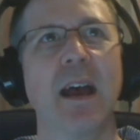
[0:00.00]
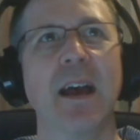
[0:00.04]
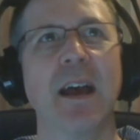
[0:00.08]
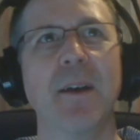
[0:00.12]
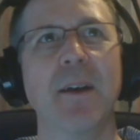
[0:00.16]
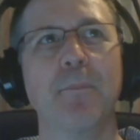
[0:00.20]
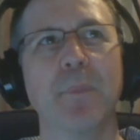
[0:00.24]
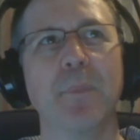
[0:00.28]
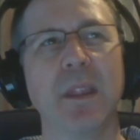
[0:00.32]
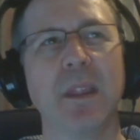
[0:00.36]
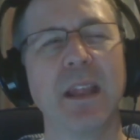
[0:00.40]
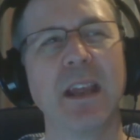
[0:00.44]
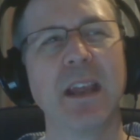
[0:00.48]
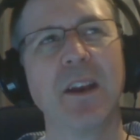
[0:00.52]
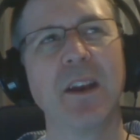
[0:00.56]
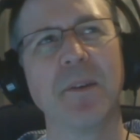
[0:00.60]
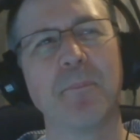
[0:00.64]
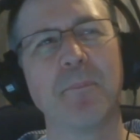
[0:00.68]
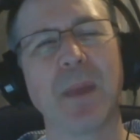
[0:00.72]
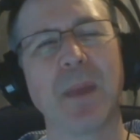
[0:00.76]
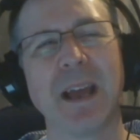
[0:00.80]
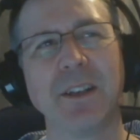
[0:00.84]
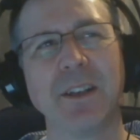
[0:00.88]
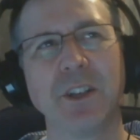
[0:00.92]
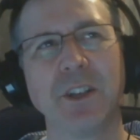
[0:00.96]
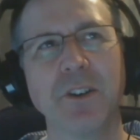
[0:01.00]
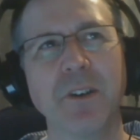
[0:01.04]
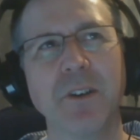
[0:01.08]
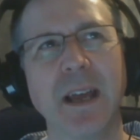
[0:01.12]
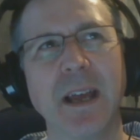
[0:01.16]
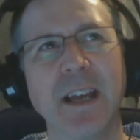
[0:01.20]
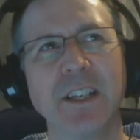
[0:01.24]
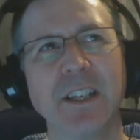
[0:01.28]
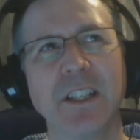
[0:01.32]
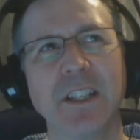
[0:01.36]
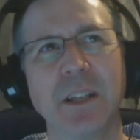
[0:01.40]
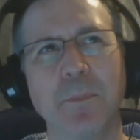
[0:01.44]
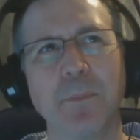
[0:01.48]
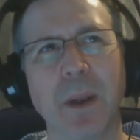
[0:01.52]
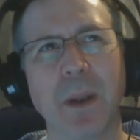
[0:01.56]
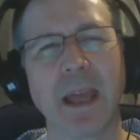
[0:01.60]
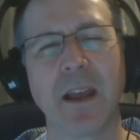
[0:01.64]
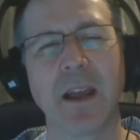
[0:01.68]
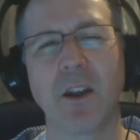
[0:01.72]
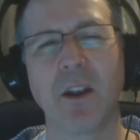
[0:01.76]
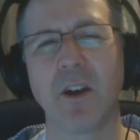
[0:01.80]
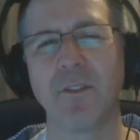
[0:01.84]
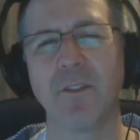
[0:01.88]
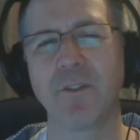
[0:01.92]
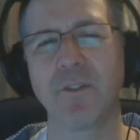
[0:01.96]
I don't actually
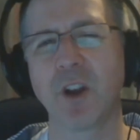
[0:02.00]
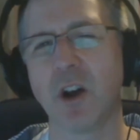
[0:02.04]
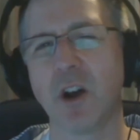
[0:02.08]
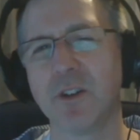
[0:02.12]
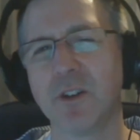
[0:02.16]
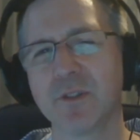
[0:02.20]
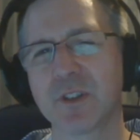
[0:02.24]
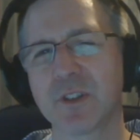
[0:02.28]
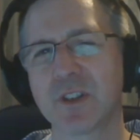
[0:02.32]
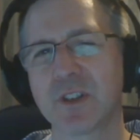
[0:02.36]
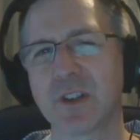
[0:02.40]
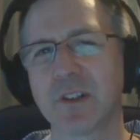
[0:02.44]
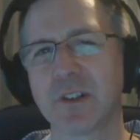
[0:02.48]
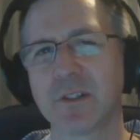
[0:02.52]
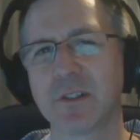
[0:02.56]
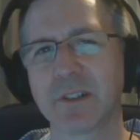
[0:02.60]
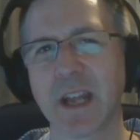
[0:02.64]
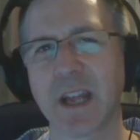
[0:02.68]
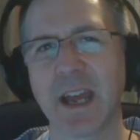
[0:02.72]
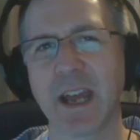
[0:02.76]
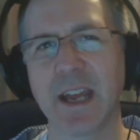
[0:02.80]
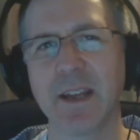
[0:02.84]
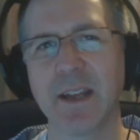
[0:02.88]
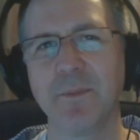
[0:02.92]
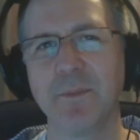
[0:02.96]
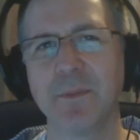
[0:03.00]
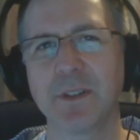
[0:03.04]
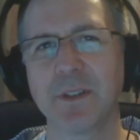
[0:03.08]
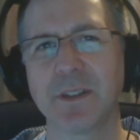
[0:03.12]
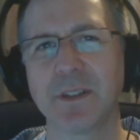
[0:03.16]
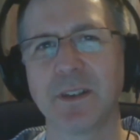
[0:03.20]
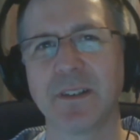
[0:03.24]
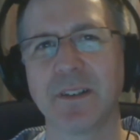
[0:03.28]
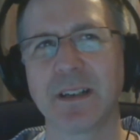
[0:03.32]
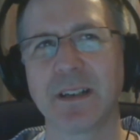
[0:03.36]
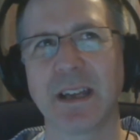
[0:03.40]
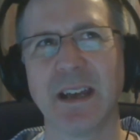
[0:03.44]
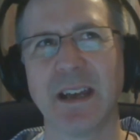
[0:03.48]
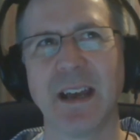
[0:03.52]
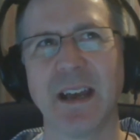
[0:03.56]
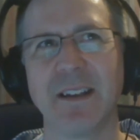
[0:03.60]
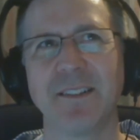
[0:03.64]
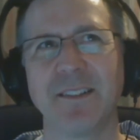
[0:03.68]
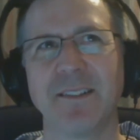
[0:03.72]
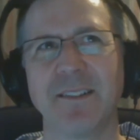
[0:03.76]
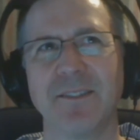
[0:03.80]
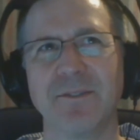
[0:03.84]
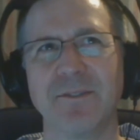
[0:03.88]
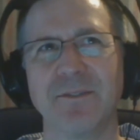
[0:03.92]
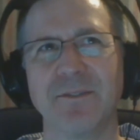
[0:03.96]
play a lot of console games, okay? I
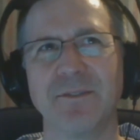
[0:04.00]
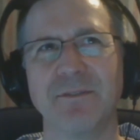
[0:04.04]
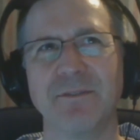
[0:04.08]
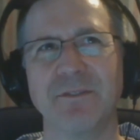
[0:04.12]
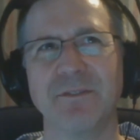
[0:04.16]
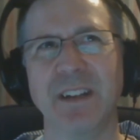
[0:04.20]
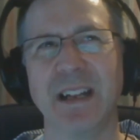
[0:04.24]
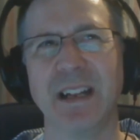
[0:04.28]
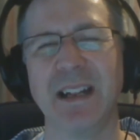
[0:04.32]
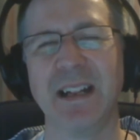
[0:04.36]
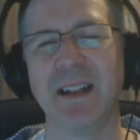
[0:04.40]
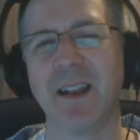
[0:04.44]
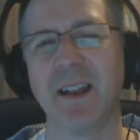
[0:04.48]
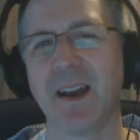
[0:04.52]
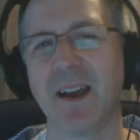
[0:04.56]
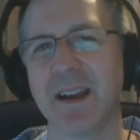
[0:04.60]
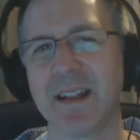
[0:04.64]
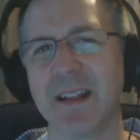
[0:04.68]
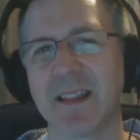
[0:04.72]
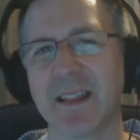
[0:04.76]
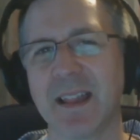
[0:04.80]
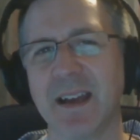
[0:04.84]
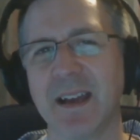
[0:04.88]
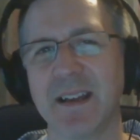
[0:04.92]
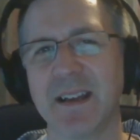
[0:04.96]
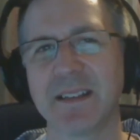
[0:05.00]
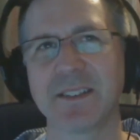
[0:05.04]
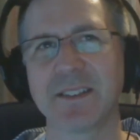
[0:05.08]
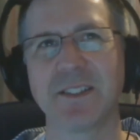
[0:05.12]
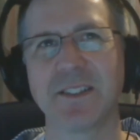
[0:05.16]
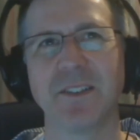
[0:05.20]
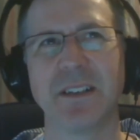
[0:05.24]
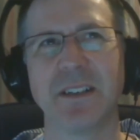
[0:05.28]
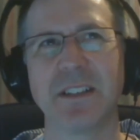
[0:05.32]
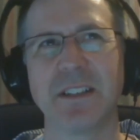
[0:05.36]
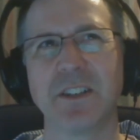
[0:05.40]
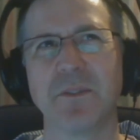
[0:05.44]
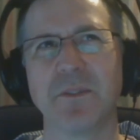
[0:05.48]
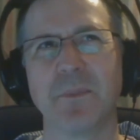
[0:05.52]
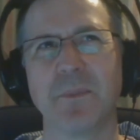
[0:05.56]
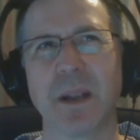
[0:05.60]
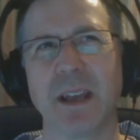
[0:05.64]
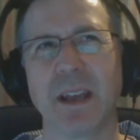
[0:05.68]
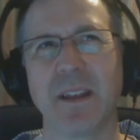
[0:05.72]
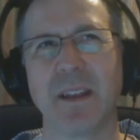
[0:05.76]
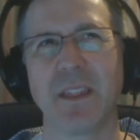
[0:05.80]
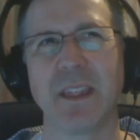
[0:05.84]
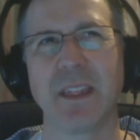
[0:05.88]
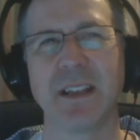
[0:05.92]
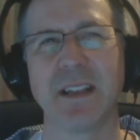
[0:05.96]
don't really like that, so I don't
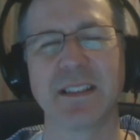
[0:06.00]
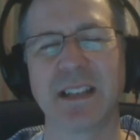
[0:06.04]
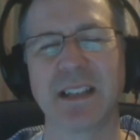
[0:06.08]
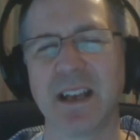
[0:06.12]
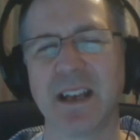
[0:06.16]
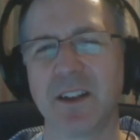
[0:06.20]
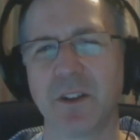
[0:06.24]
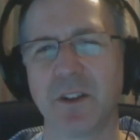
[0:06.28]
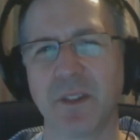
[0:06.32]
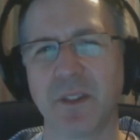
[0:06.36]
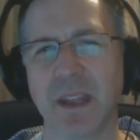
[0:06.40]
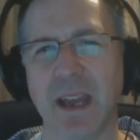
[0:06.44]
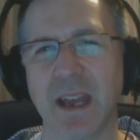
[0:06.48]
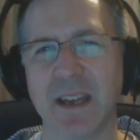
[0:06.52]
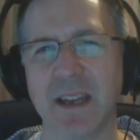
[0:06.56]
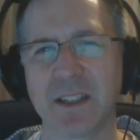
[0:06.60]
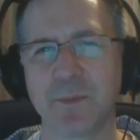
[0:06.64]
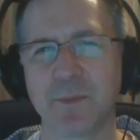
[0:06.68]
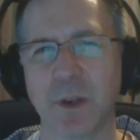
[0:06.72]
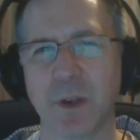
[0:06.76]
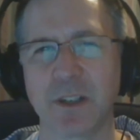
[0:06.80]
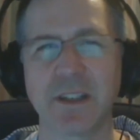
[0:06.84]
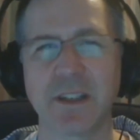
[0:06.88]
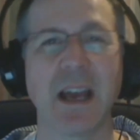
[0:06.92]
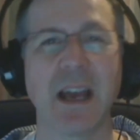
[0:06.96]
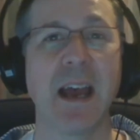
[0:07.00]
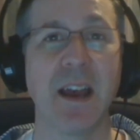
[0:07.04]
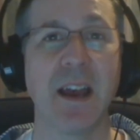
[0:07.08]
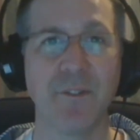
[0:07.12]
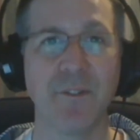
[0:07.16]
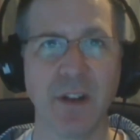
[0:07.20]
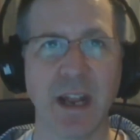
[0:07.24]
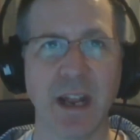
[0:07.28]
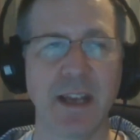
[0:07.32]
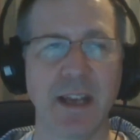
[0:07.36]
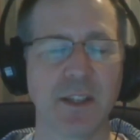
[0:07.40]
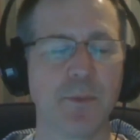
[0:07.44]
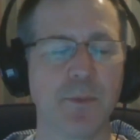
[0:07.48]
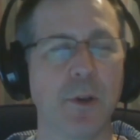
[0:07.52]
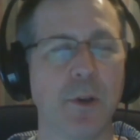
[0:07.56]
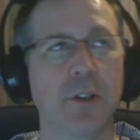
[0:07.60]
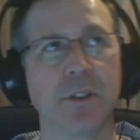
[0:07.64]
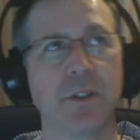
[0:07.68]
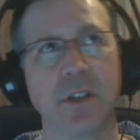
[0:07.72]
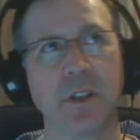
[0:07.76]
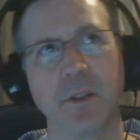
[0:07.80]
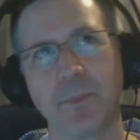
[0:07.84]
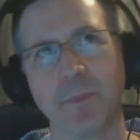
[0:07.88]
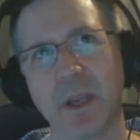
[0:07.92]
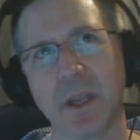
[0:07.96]
play things like on the Xbox. I have an
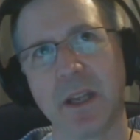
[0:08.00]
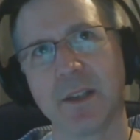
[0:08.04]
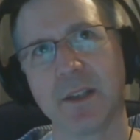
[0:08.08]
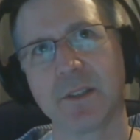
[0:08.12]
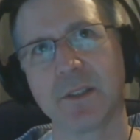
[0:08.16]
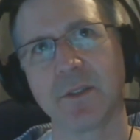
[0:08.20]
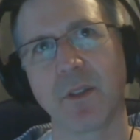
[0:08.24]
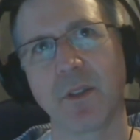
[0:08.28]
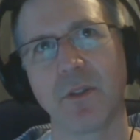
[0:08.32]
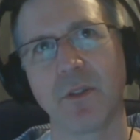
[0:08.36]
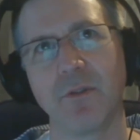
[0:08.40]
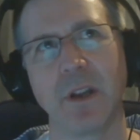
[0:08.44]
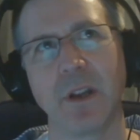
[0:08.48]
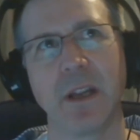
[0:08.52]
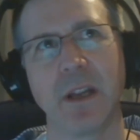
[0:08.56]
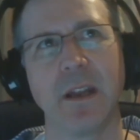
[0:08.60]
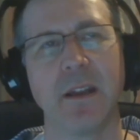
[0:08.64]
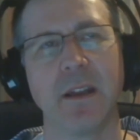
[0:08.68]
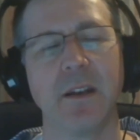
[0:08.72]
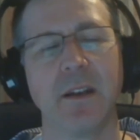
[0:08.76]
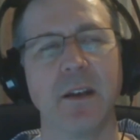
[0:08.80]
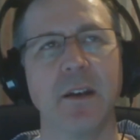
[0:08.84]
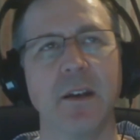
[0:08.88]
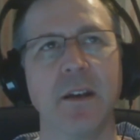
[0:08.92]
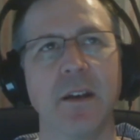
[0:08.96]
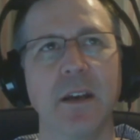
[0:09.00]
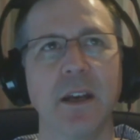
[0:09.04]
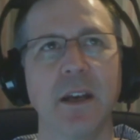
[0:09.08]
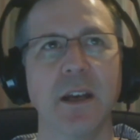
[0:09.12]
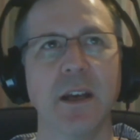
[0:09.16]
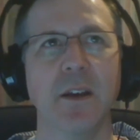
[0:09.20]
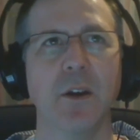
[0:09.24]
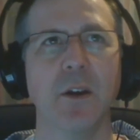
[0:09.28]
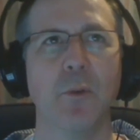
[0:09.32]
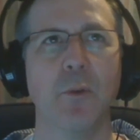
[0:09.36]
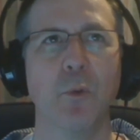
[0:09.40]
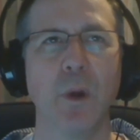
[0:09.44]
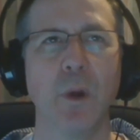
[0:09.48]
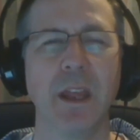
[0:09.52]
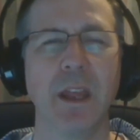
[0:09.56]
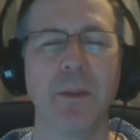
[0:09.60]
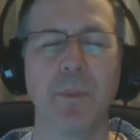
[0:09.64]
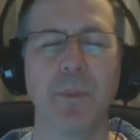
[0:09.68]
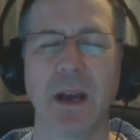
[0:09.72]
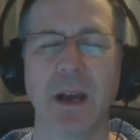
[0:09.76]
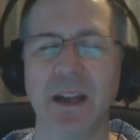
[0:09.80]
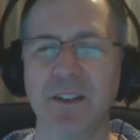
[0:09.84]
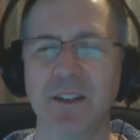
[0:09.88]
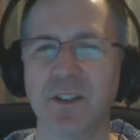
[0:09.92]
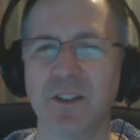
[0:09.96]
Xbox and a PS3 and a
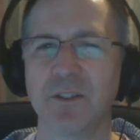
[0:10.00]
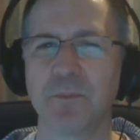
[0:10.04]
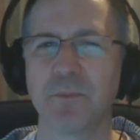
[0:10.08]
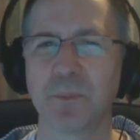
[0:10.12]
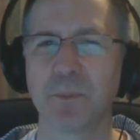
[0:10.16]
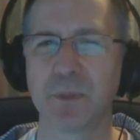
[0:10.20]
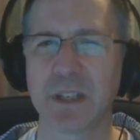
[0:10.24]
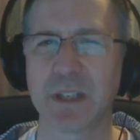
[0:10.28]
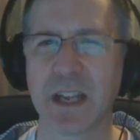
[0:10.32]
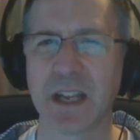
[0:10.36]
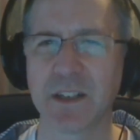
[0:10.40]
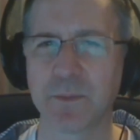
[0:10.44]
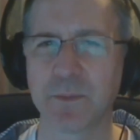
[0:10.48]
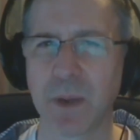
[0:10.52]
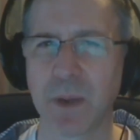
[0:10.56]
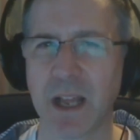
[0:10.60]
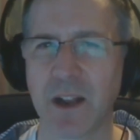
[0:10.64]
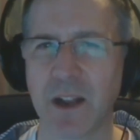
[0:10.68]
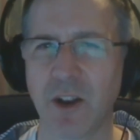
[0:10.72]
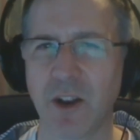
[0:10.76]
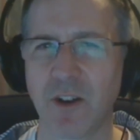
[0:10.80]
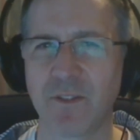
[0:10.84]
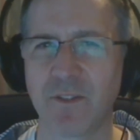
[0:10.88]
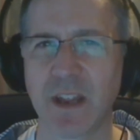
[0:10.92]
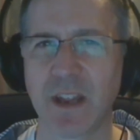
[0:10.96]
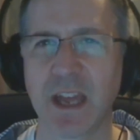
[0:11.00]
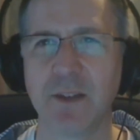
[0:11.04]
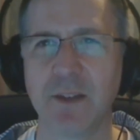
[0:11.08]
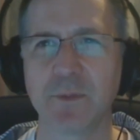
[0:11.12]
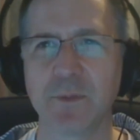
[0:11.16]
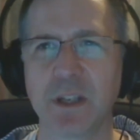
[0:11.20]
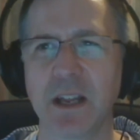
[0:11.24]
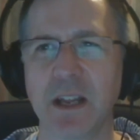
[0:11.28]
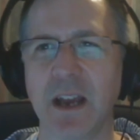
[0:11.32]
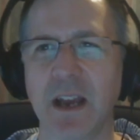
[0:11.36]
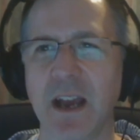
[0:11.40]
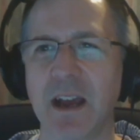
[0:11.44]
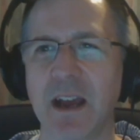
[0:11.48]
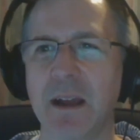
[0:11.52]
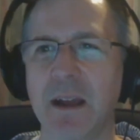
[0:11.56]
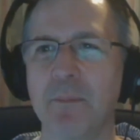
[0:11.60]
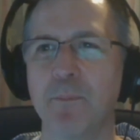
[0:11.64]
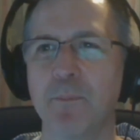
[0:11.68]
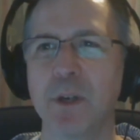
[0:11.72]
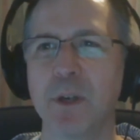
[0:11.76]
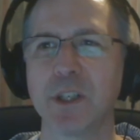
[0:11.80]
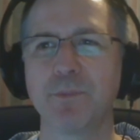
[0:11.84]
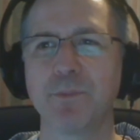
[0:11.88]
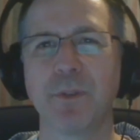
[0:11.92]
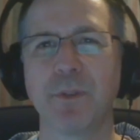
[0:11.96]
Wii, but I don't tend to play a lot of games. I
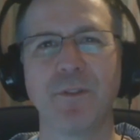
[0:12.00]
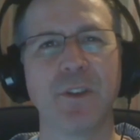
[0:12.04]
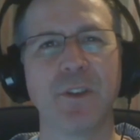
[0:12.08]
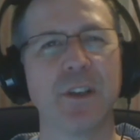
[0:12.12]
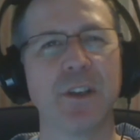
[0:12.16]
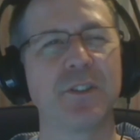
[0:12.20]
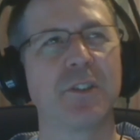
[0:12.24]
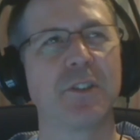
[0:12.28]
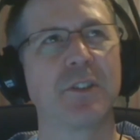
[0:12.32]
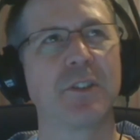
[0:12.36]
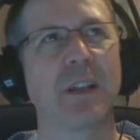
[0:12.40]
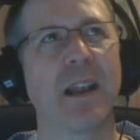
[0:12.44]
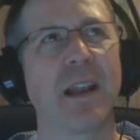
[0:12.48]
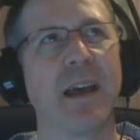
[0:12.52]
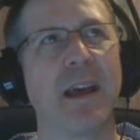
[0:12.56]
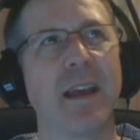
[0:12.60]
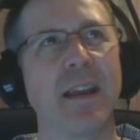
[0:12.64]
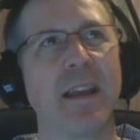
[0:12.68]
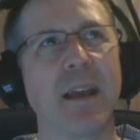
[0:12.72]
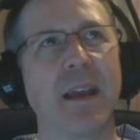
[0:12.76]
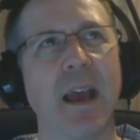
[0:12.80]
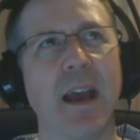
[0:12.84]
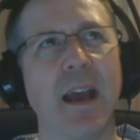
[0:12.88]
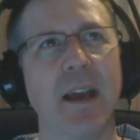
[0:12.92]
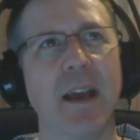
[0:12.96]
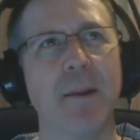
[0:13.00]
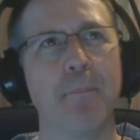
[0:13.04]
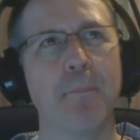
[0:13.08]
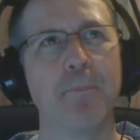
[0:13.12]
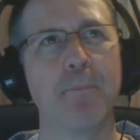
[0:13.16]
much prefer sort of like